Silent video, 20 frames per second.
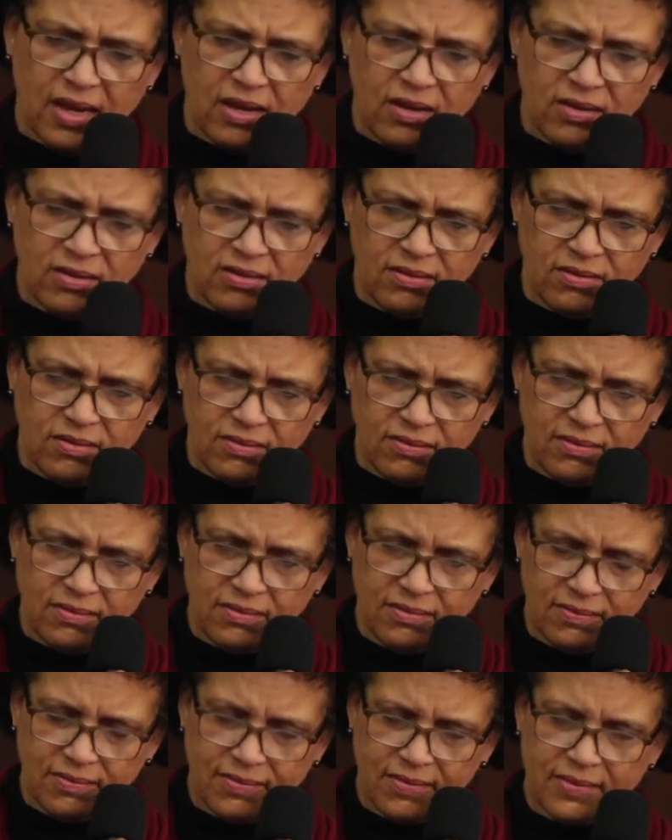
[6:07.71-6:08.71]

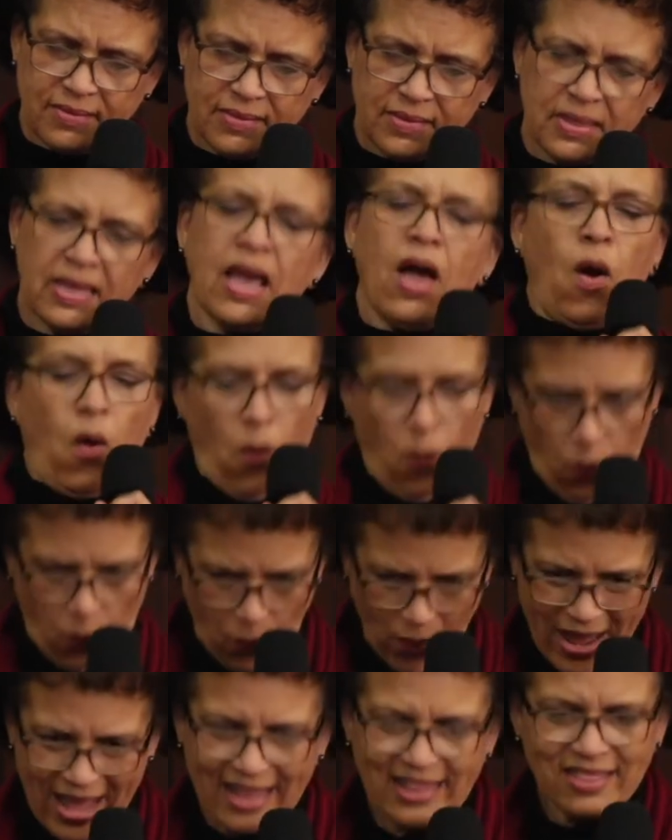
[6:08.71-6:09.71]
is
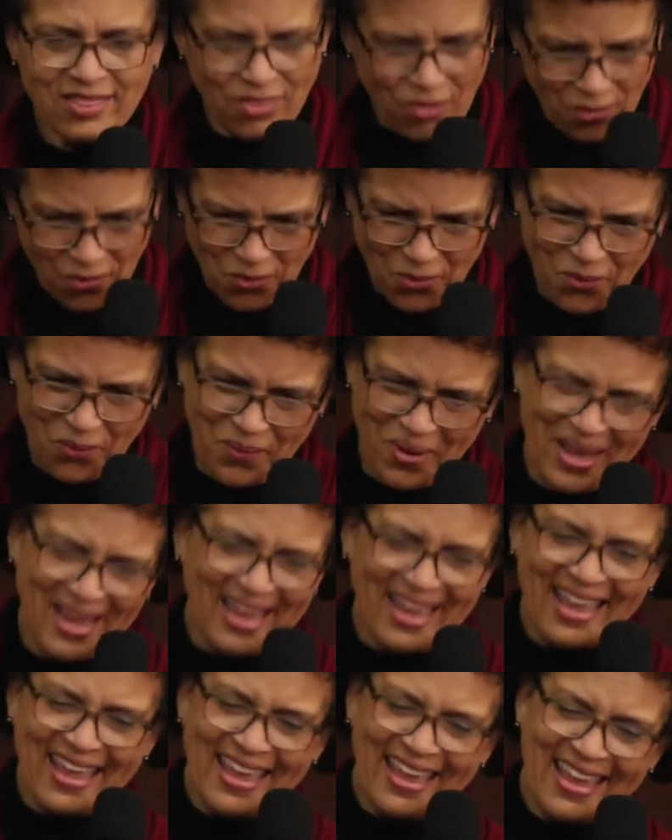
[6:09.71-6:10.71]
when the
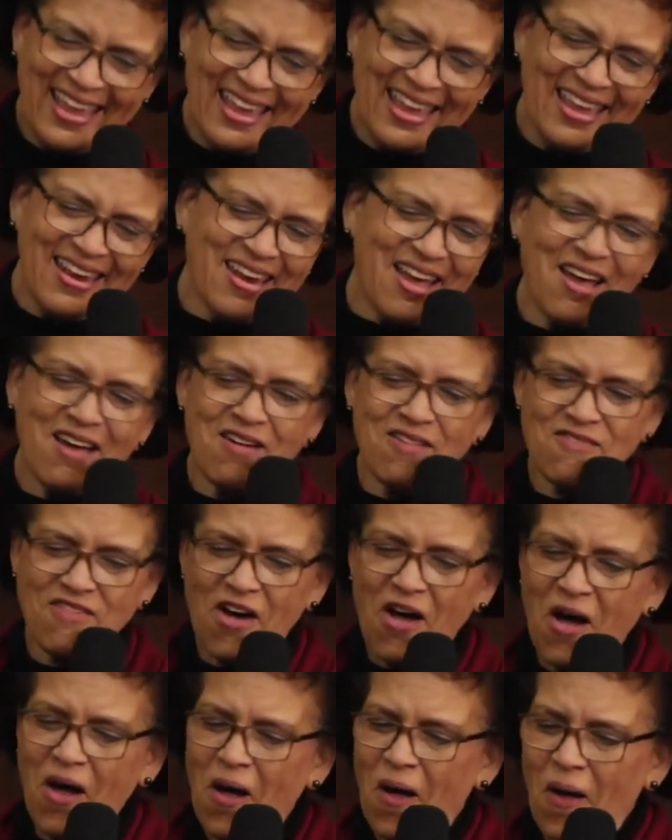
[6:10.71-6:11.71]
weight of
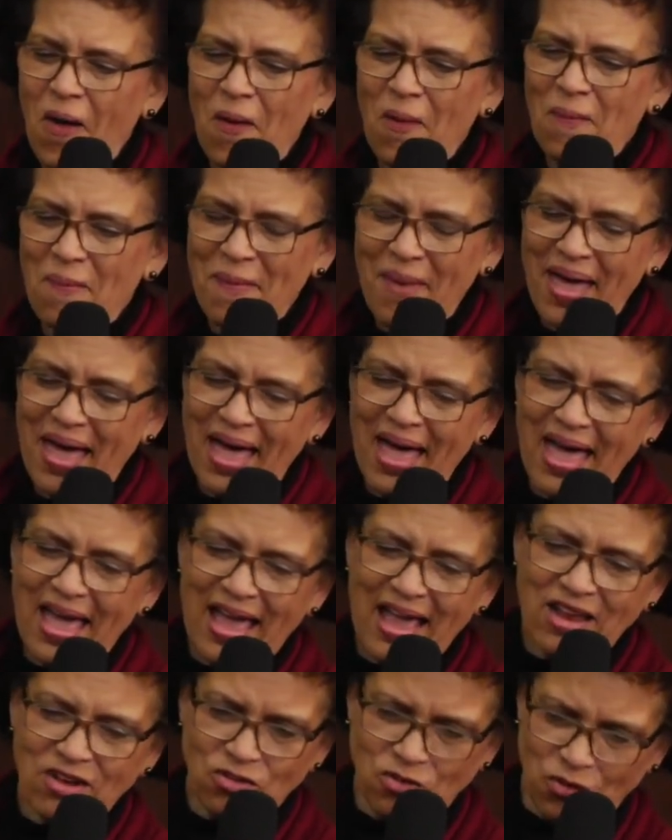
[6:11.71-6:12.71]
all
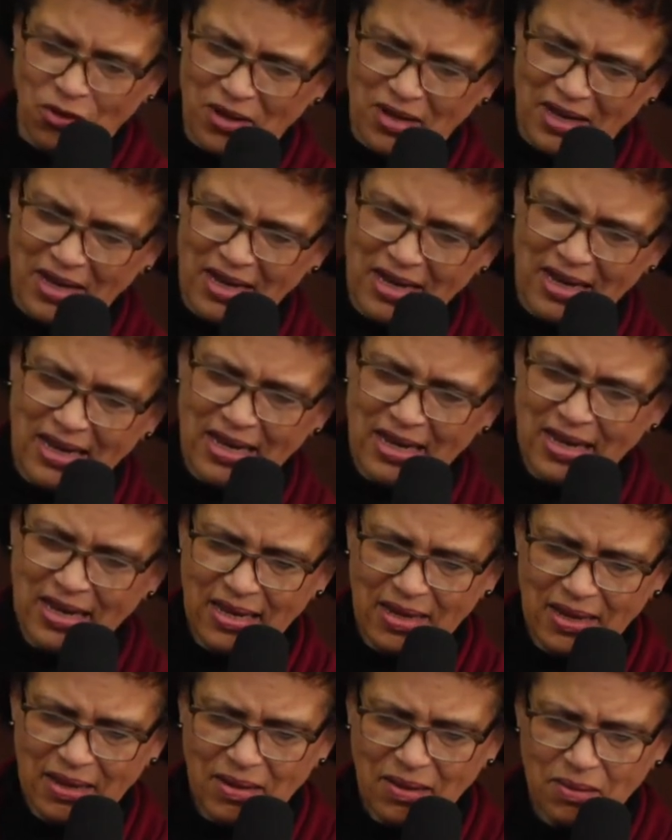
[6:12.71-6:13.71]
my
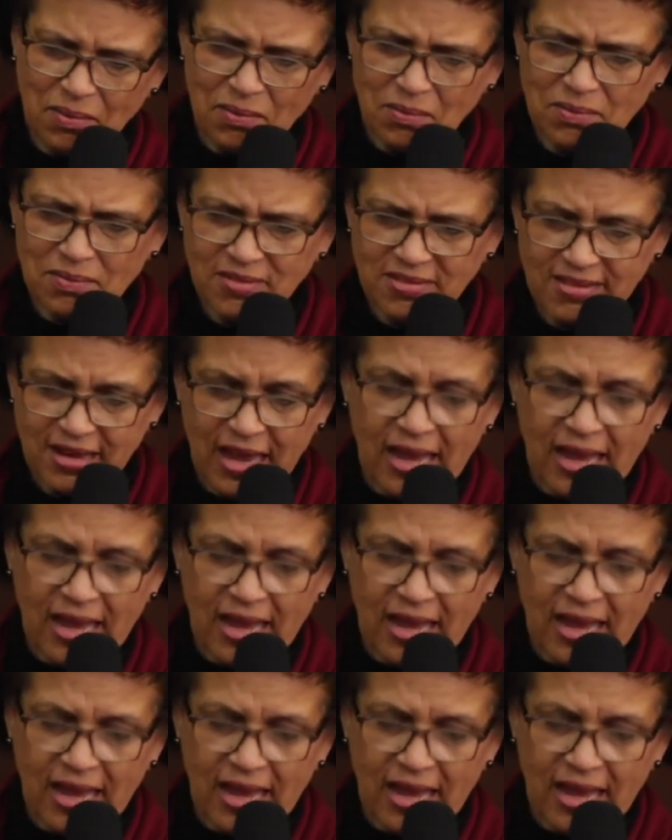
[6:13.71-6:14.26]
dreams